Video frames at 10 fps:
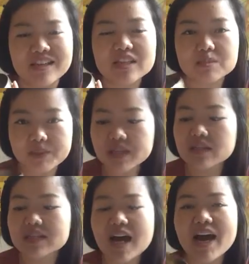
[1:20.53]
It's
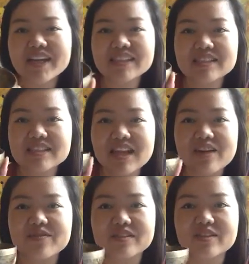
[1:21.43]
because I didn't
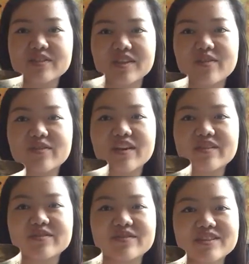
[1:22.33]
have enough
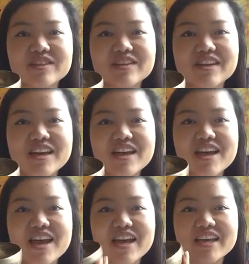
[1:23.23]
self-love.
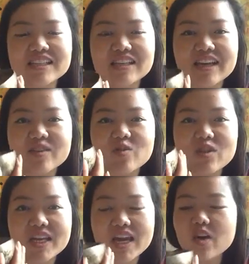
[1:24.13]
It's like
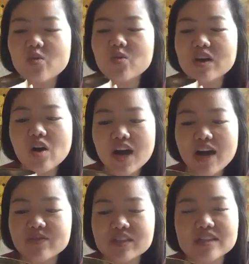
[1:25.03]
we all
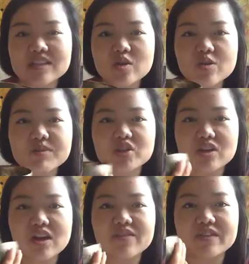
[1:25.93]
have this so much
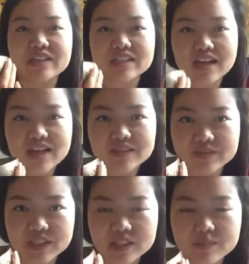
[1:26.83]
love inside of
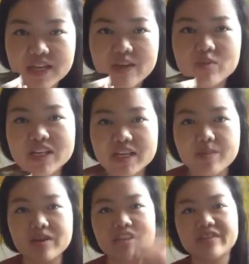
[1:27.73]
us, and we
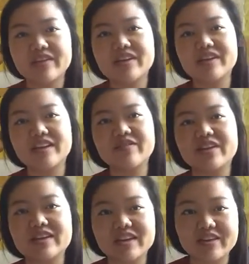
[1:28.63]
keep on giving and
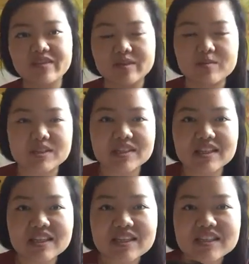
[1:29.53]
giving and giving. But the
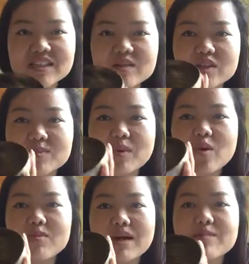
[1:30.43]
thing is that
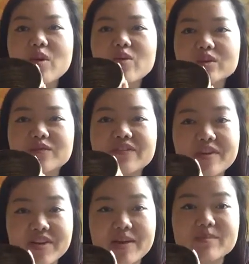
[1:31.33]
my bowl was
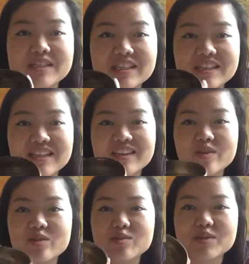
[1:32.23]
very empty. Like
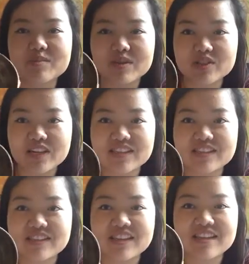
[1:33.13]
it was pretty much like
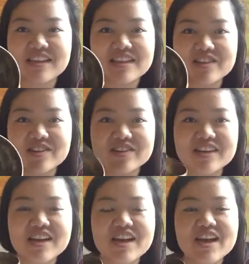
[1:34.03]
there's nothing in here.
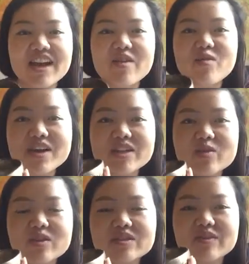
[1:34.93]
And when
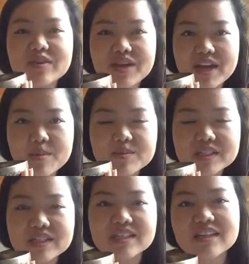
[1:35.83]
it was very
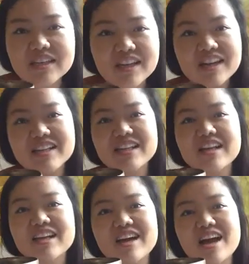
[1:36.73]
empty,
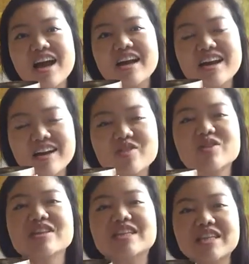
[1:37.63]
I
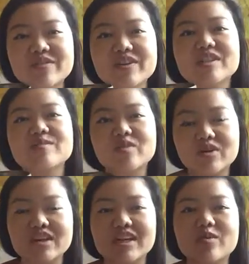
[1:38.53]
couldn't give
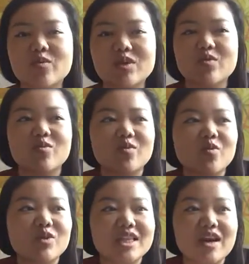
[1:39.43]
anymore. Like
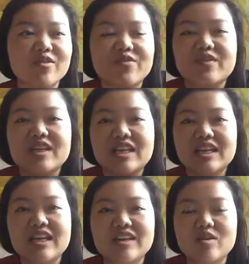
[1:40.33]
without feeling
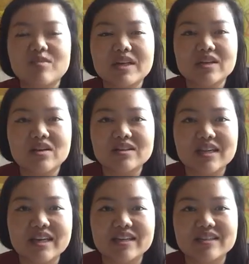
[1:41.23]
like, oh my God,
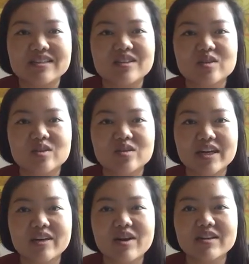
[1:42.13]
like
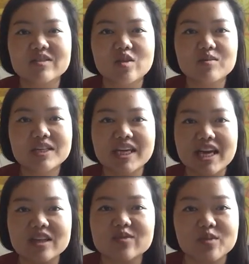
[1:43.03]
like nobody
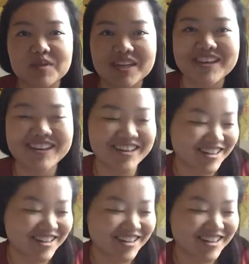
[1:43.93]
cares for me.